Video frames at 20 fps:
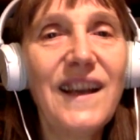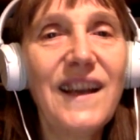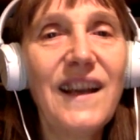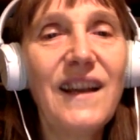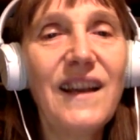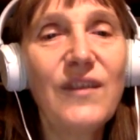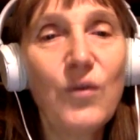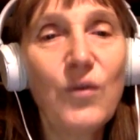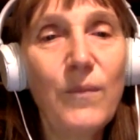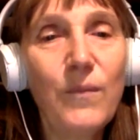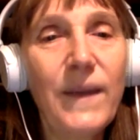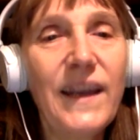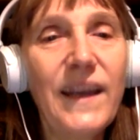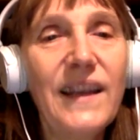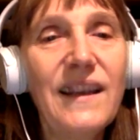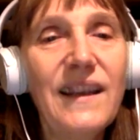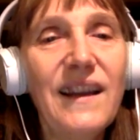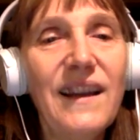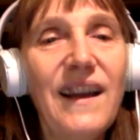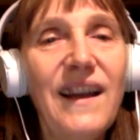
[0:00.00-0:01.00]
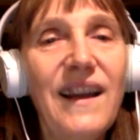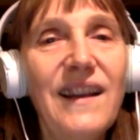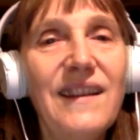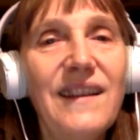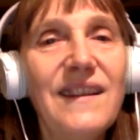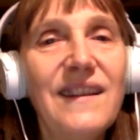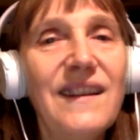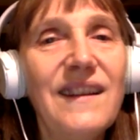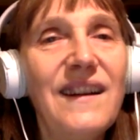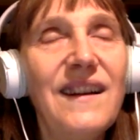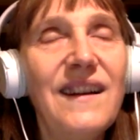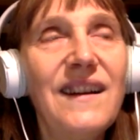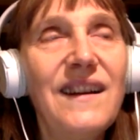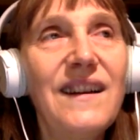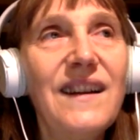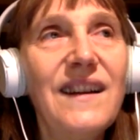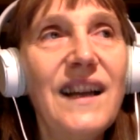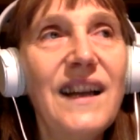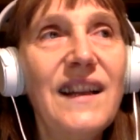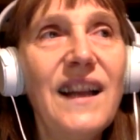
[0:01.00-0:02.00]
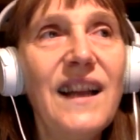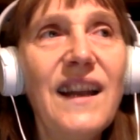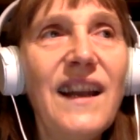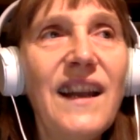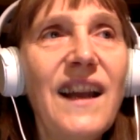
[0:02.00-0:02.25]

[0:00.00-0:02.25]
to make, and I